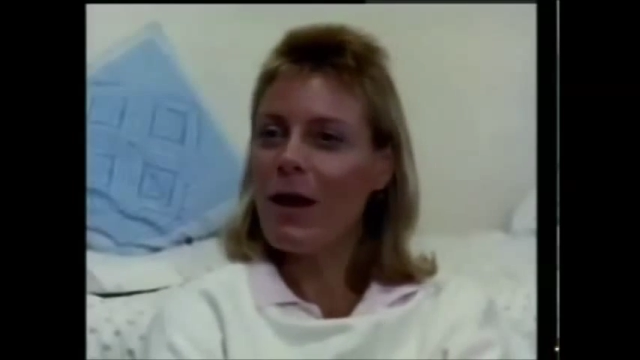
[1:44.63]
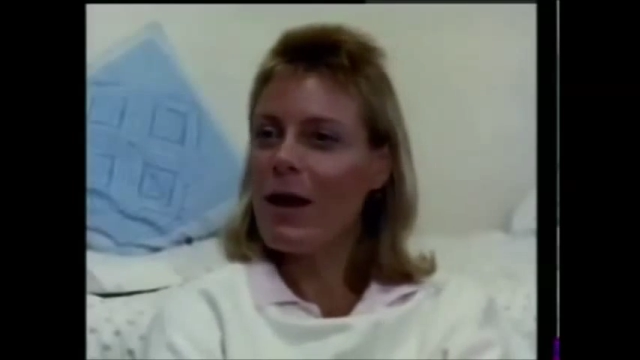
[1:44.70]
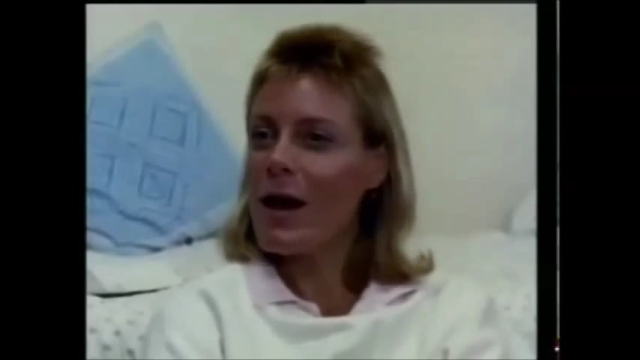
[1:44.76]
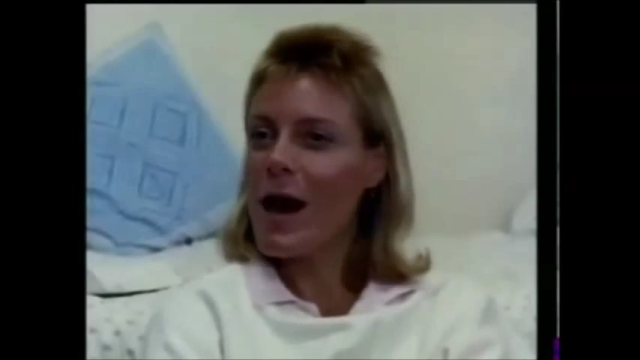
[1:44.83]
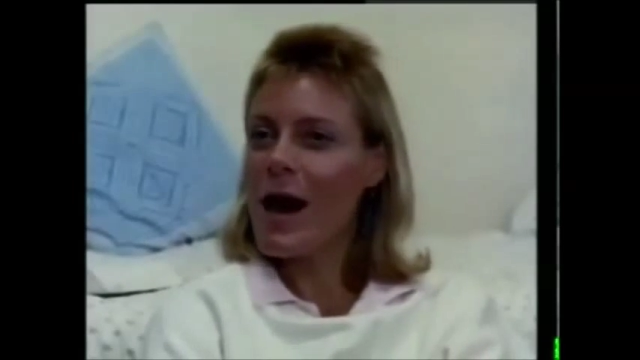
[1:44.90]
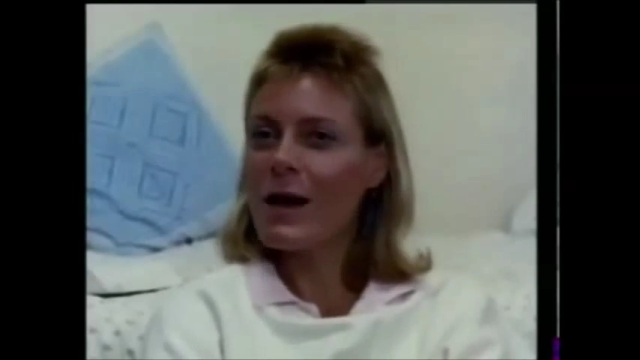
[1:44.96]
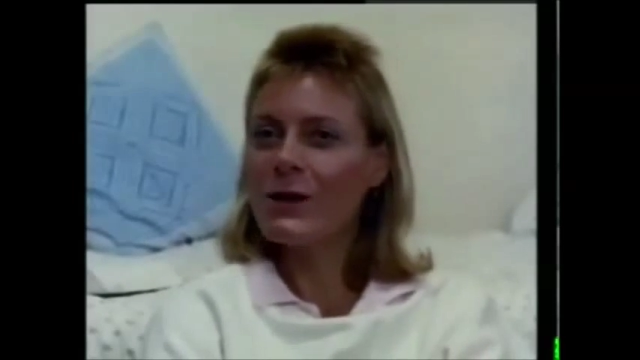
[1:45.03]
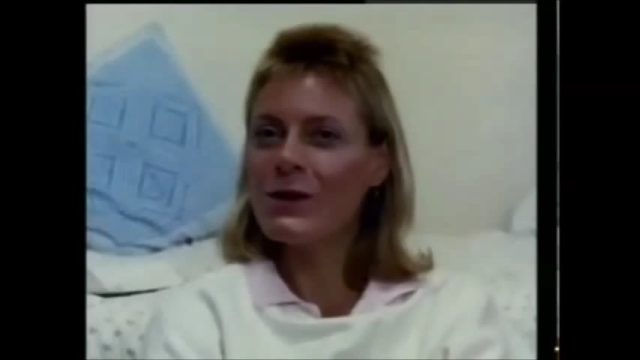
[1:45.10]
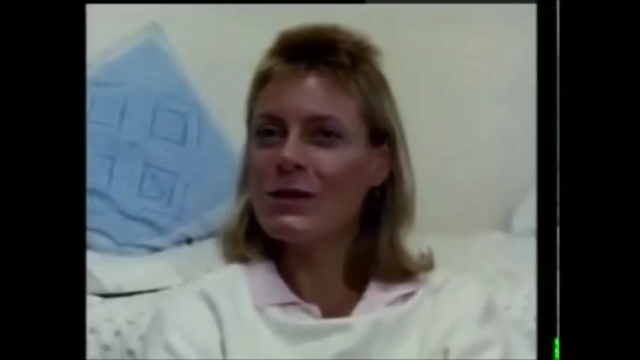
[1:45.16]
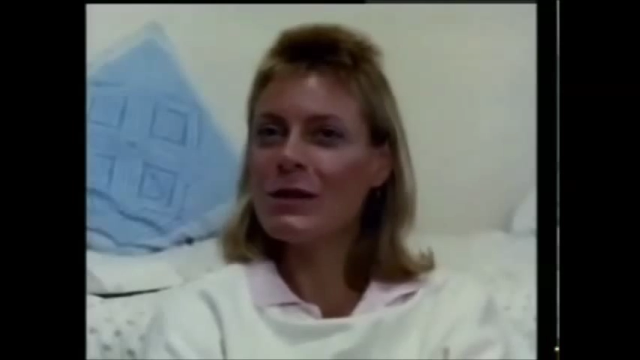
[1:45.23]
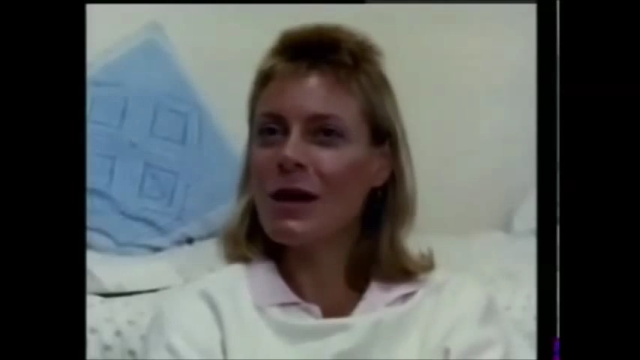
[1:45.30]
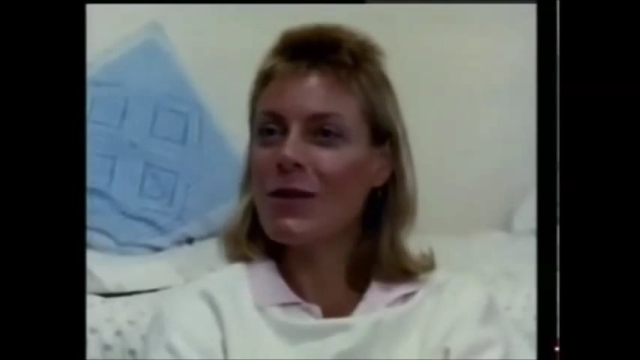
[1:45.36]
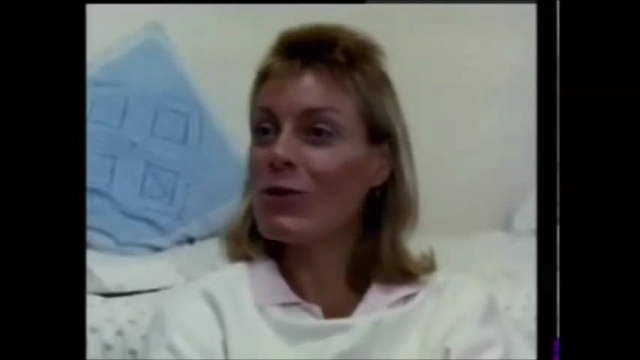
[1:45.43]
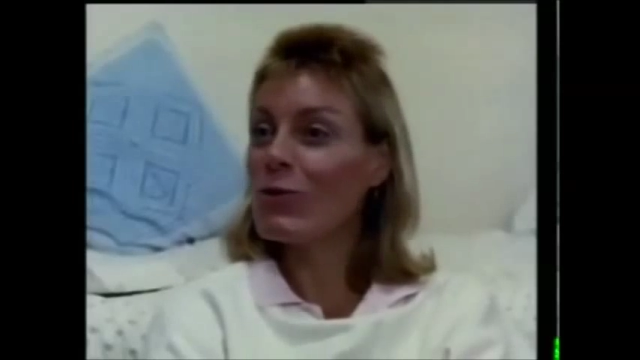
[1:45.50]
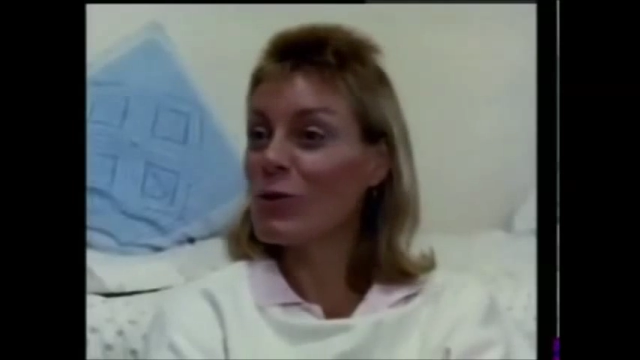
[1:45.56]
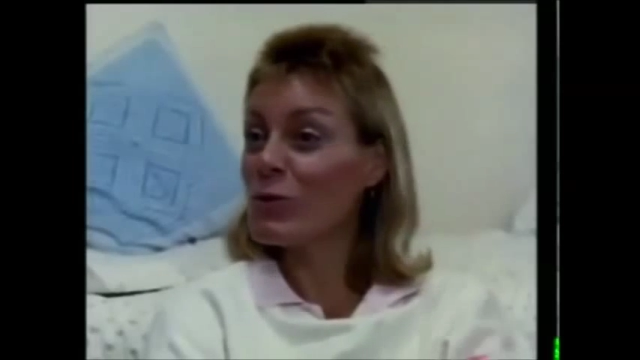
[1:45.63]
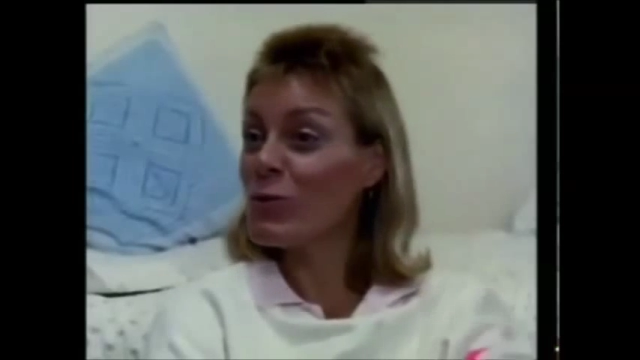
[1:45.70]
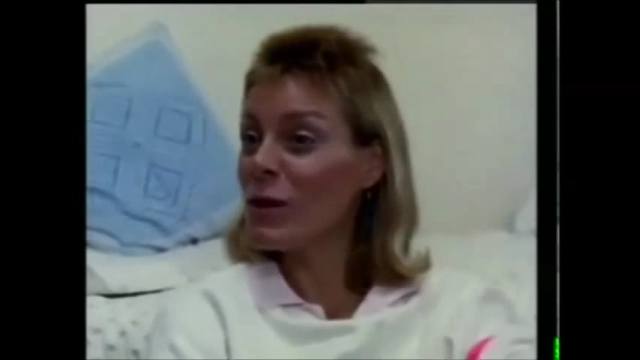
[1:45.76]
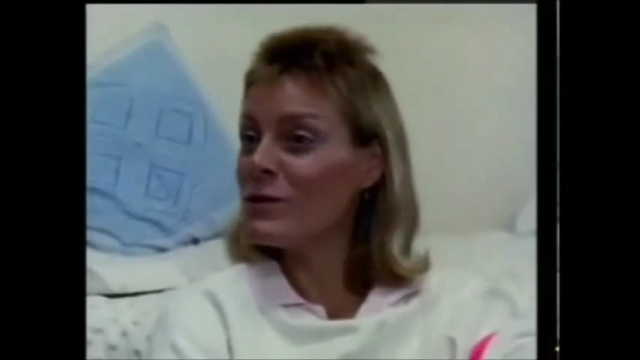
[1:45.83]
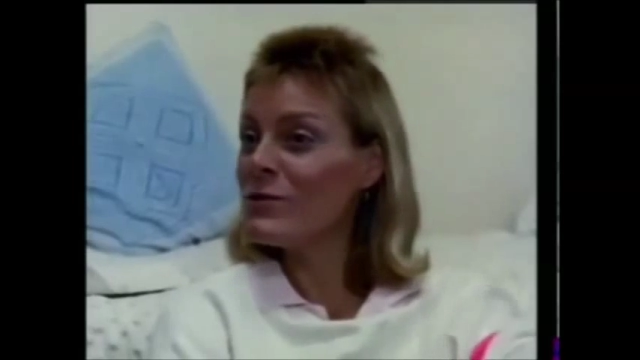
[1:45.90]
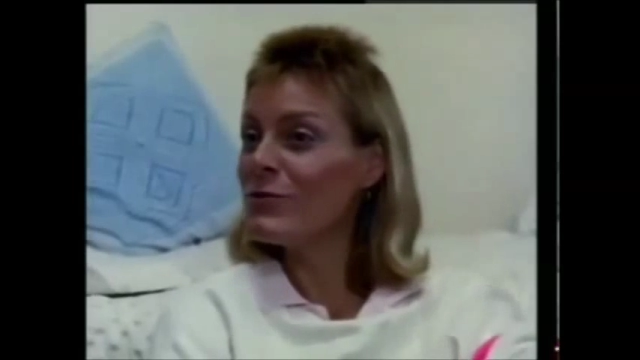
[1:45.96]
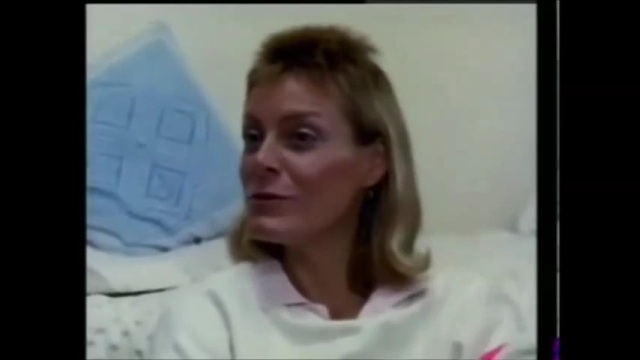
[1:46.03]
And I thought it'd be
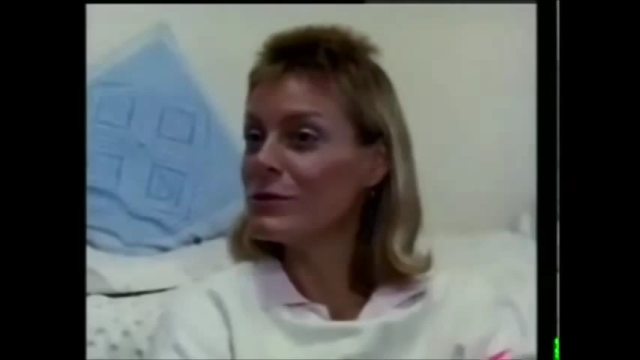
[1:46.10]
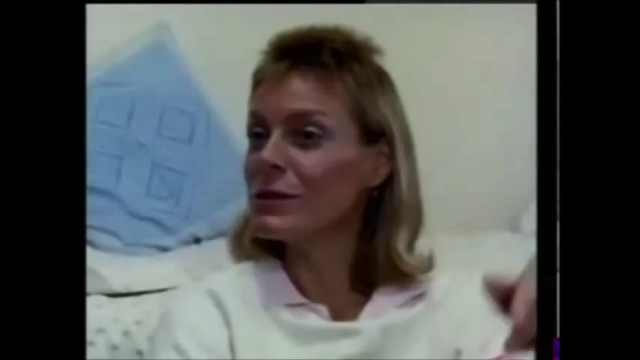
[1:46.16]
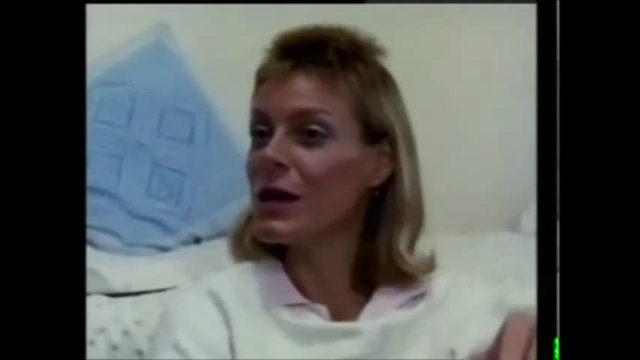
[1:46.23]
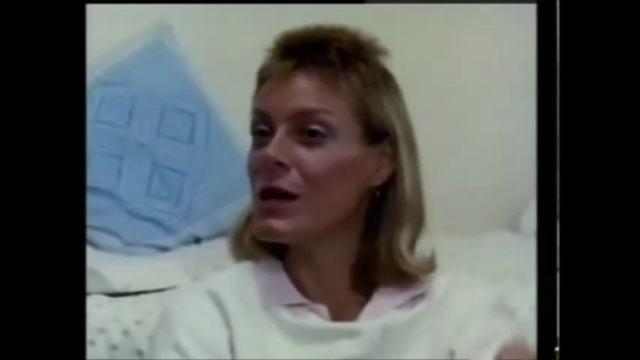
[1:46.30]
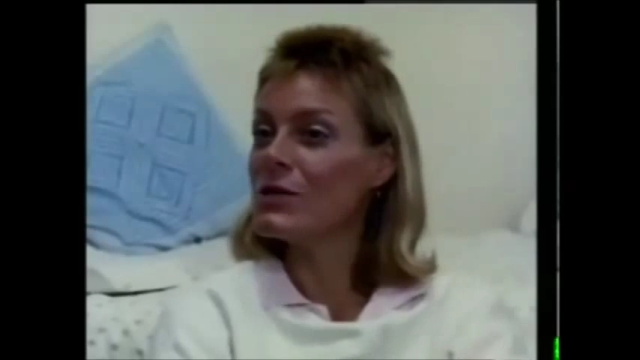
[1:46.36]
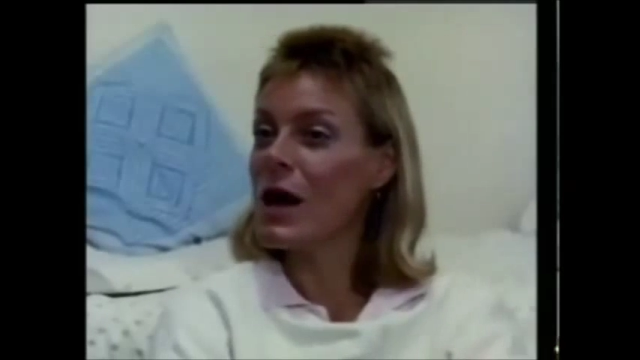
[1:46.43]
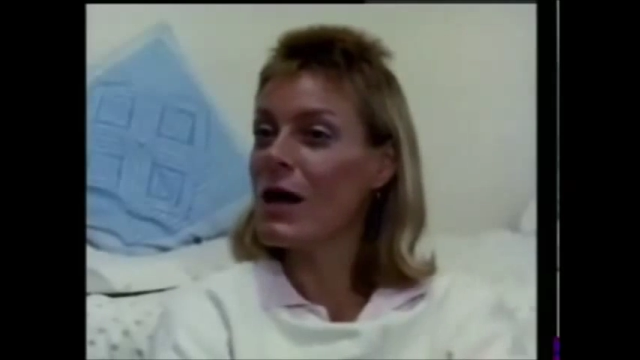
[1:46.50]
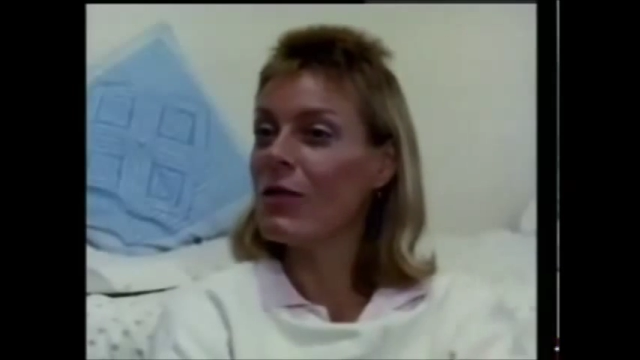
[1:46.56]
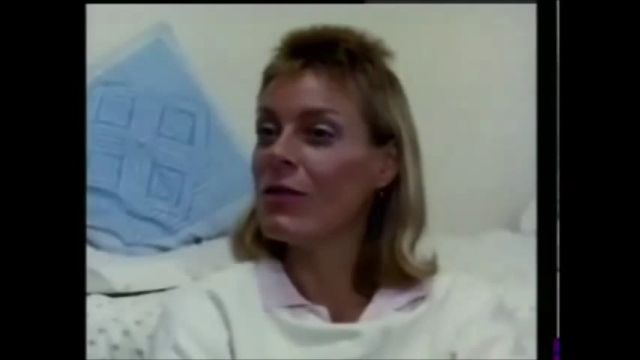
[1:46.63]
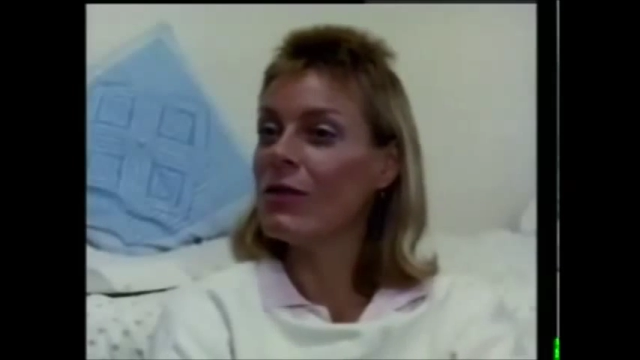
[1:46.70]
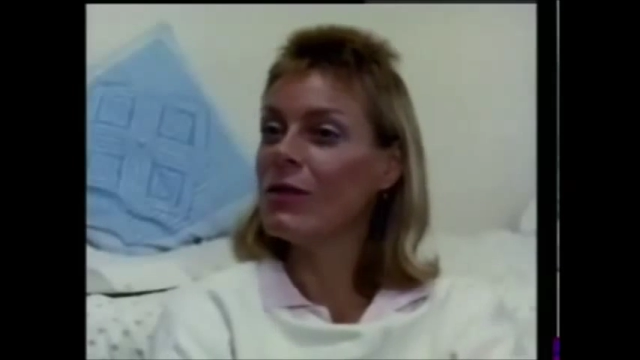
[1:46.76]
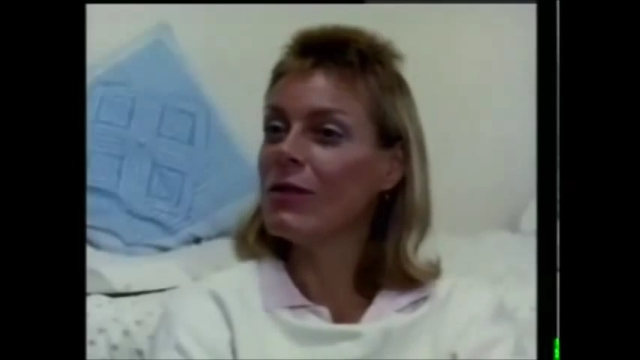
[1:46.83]
wonderful to go down